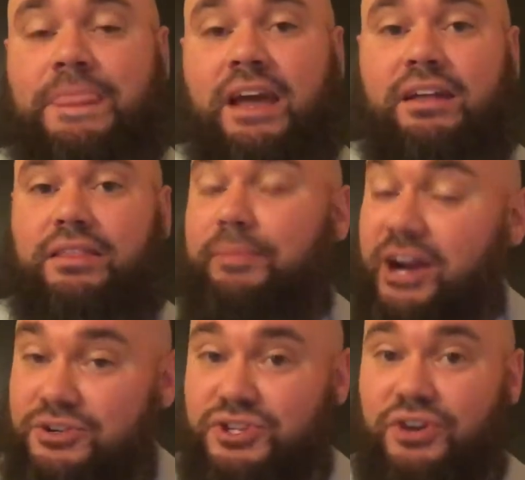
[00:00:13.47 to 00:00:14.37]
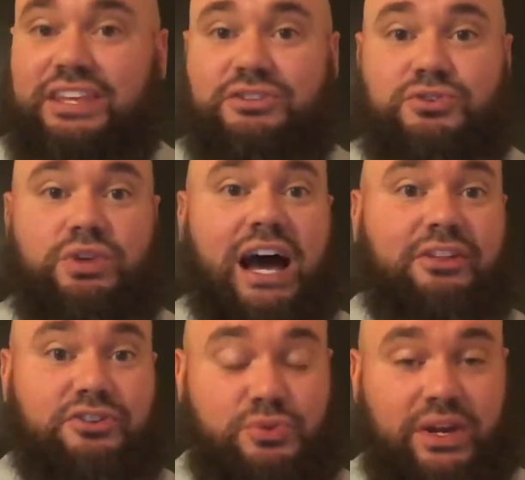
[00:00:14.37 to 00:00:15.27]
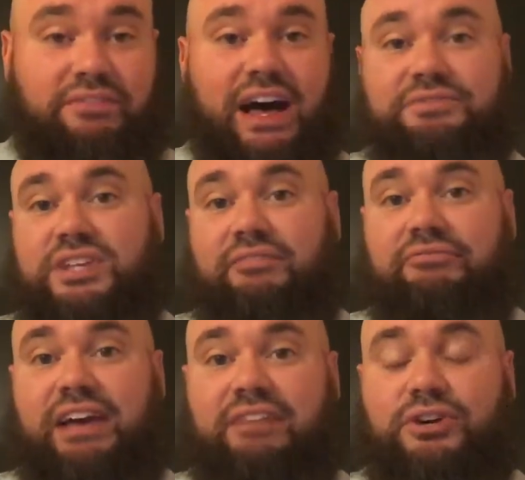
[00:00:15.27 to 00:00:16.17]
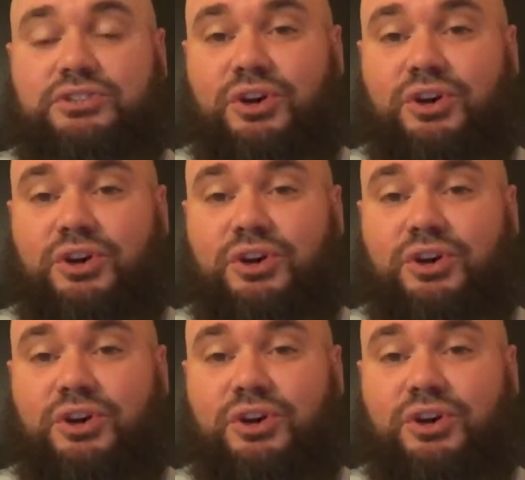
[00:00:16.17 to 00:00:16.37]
The Bears are the $2.25 favorite,